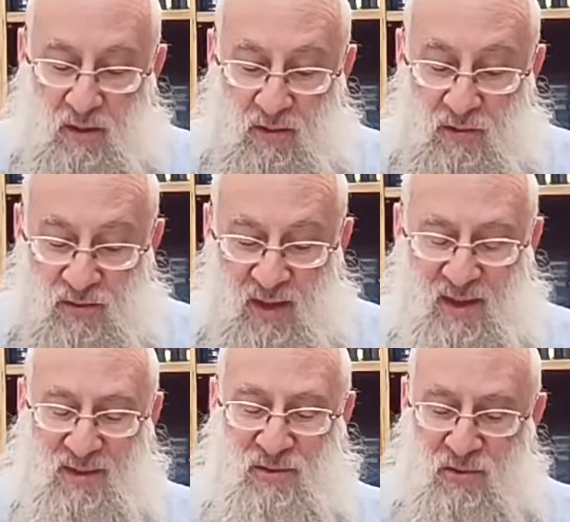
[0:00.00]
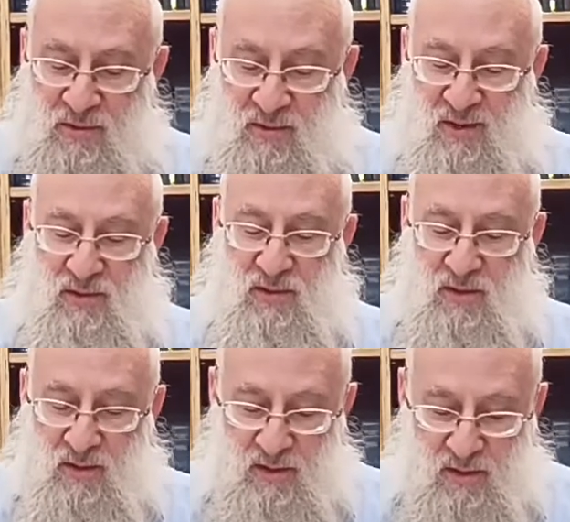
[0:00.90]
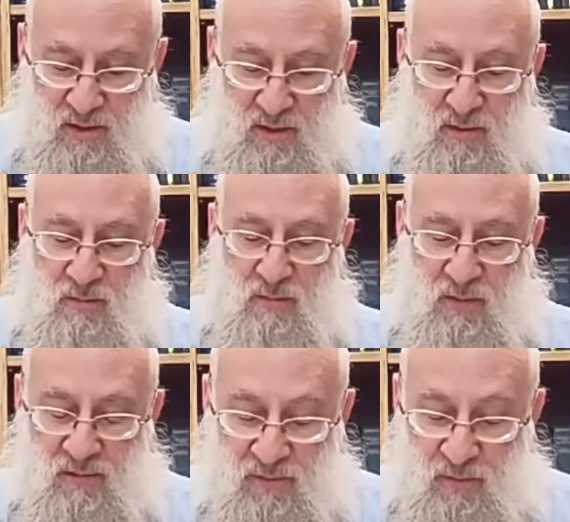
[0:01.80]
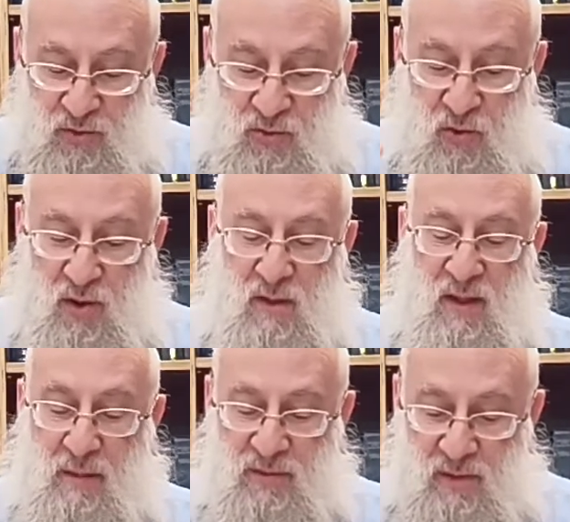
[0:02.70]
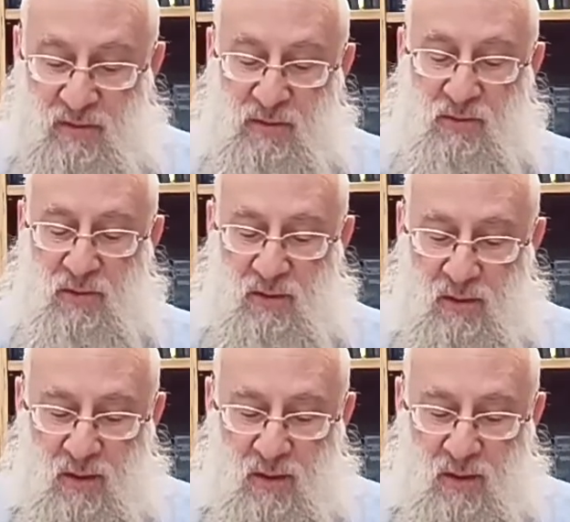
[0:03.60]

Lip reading: you take into consideration if the majority of the inhabitants of Israel